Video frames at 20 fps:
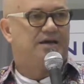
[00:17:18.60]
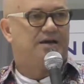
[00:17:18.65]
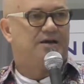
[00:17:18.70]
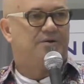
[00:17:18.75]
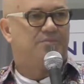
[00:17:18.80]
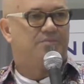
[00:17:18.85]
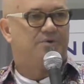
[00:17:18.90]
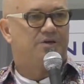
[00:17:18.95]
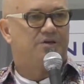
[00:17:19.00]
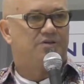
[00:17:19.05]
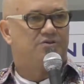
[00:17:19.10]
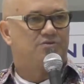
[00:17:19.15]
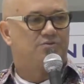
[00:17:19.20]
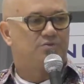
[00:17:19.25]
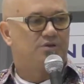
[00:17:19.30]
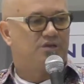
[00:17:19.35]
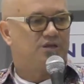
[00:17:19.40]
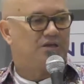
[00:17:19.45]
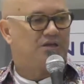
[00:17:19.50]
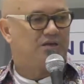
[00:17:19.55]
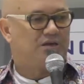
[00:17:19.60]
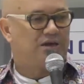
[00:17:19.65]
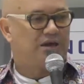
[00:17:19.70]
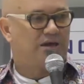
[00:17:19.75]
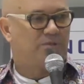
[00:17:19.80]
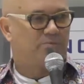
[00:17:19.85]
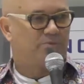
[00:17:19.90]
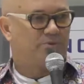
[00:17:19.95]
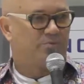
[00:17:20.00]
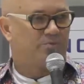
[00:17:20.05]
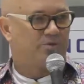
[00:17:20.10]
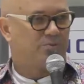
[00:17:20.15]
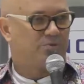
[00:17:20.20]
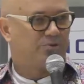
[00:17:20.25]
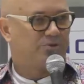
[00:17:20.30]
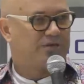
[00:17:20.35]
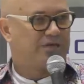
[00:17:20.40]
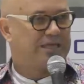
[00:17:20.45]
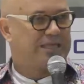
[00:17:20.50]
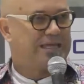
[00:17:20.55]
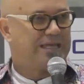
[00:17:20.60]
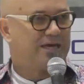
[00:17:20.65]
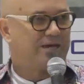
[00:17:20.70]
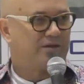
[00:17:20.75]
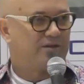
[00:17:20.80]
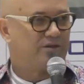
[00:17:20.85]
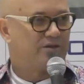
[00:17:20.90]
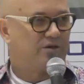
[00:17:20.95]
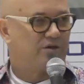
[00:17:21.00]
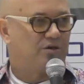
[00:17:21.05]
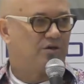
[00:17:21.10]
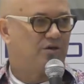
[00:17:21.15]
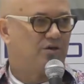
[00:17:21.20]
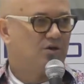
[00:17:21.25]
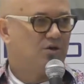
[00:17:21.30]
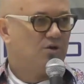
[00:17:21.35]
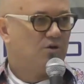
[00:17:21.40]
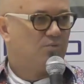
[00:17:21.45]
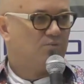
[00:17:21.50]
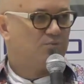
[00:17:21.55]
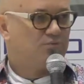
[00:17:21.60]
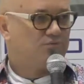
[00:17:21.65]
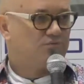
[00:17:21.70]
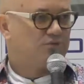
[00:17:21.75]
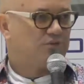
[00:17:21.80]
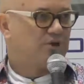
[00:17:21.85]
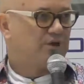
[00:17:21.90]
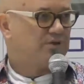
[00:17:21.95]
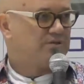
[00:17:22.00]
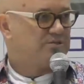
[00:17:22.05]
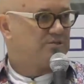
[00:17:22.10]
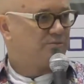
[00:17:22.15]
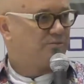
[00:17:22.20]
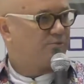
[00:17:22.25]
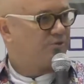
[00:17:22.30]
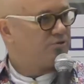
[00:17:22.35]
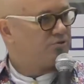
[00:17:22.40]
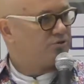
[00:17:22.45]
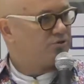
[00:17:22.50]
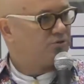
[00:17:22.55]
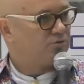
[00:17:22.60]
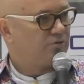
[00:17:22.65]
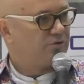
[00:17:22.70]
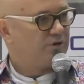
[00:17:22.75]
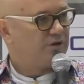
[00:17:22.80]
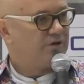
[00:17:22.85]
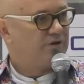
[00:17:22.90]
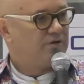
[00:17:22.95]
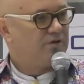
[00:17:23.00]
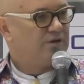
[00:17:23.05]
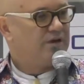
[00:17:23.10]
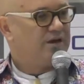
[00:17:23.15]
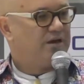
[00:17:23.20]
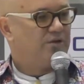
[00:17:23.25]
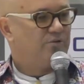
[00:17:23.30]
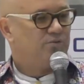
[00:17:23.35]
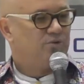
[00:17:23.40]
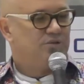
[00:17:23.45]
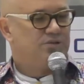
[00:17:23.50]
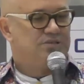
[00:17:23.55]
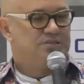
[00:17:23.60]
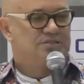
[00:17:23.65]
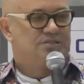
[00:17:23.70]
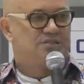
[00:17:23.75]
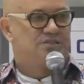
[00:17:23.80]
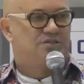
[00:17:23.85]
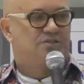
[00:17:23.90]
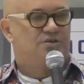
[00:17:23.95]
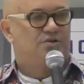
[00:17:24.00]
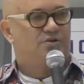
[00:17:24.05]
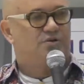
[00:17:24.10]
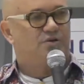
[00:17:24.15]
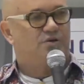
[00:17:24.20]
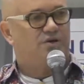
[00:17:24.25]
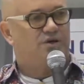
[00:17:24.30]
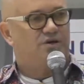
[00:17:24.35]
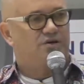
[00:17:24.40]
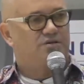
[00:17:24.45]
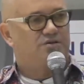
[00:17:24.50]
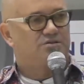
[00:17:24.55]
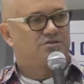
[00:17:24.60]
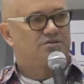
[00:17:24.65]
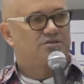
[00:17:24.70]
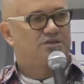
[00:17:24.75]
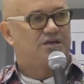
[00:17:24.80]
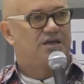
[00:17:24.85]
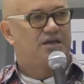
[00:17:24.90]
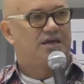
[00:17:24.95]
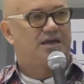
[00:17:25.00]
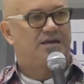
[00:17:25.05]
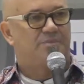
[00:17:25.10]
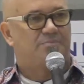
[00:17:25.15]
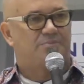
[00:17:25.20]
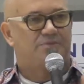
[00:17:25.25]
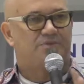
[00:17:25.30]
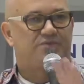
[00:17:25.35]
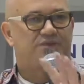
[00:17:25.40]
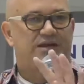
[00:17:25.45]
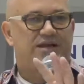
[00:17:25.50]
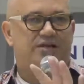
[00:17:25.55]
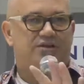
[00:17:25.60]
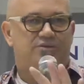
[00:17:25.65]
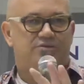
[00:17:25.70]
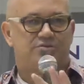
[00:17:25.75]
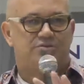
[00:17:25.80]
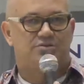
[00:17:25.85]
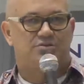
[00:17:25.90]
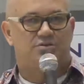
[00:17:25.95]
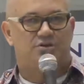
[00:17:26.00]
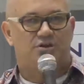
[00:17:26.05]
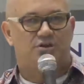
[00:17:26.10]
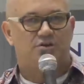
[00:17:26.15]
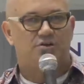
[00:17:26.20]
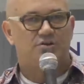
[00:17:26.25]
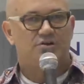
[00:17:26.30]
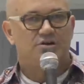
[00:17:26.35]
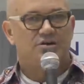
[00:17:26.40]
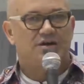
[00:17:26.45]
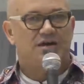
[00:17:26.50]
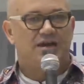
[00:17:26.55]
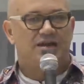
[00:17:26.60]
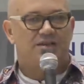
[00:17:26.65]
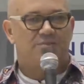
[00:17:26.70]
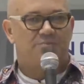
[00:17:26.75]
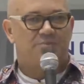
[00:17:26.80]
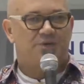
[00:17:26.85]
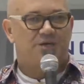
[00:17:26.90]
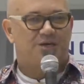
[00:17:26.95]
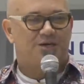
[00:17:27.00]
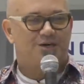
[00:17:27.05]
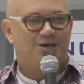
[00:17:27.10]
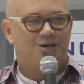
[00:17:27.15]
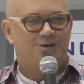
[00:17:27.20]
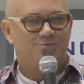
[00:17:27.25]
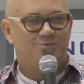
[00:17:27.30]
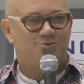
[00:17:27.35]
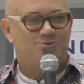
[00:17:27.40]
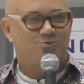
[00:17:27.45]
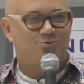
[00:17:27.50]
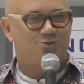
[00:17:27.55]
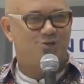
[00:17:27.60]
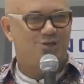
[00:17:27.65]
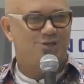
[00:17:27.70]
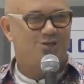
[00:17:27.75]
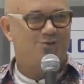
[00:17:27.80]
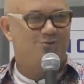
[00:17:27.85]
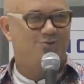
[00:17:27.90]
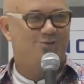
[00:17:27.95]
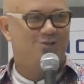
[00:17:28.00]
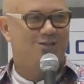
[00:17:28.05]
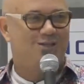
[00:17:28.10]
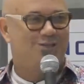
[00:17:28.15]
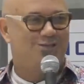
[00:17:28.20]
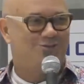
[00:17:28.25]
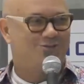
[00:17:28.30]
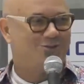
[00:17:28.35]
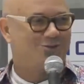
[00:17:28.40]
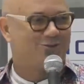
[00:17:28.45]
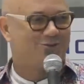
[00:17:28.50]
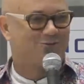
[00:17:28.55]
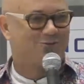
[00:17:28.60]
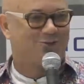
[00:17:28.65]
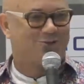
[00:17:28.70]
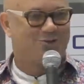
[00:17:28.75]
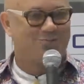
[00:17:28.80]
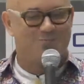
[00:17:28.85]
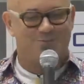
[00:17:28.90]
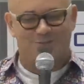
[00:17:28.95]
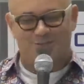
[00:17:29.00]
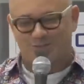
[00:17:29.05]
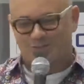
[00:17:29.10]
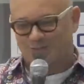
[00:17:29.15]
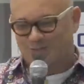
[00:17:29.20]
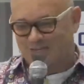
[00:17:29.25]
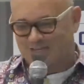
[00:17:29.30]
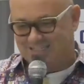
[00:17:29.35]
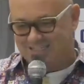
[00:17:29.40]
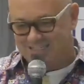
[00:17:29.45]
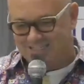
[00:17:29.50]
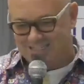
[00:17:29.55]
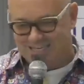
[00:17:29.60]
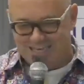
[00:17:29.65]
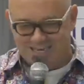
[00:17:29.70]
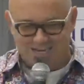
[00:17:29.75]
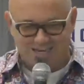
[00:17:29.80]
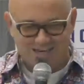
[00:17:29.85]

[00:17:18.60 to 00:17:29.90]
it's really helping people to get out of the proof of concept purgatory and really sit there and say, yep, the value is there. And it becomes really, really difficult for companies when they see,